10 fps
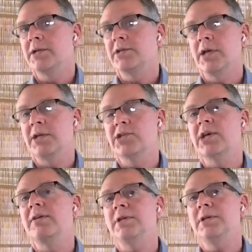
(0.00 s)
And, and
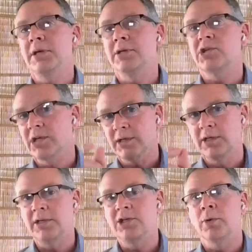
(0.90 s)
safety means,
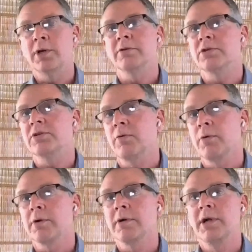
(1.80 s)
just to hit each one of
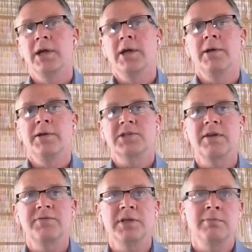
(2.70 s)
those four,
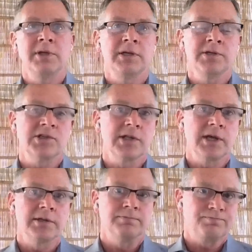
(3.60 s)
safety means
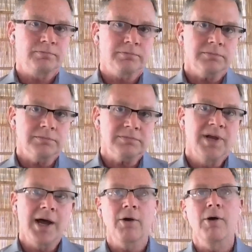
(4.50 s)
that
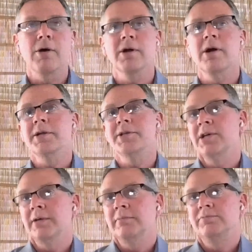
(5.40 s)
not all
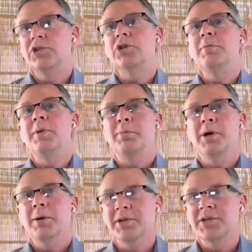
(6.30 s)
content should be
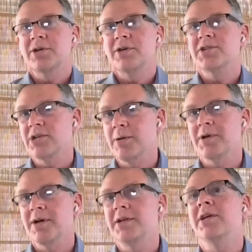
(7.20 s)
published. There is some
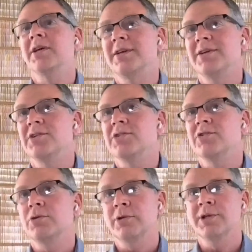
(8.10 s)
content that is
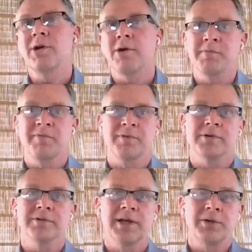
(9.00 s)
truly
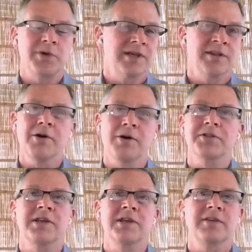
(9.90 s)
harmful, and we can
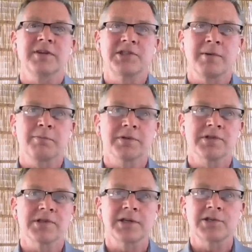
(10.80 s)
all think of
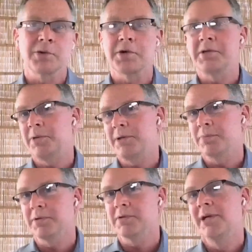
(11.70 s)
examples exhorting
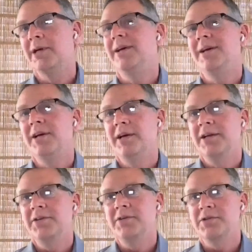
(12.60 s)
people
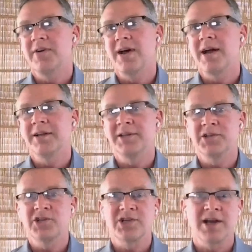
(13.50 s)
to use
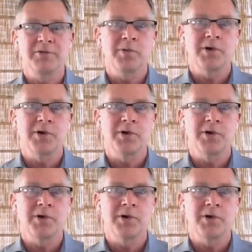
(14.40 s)
violence, child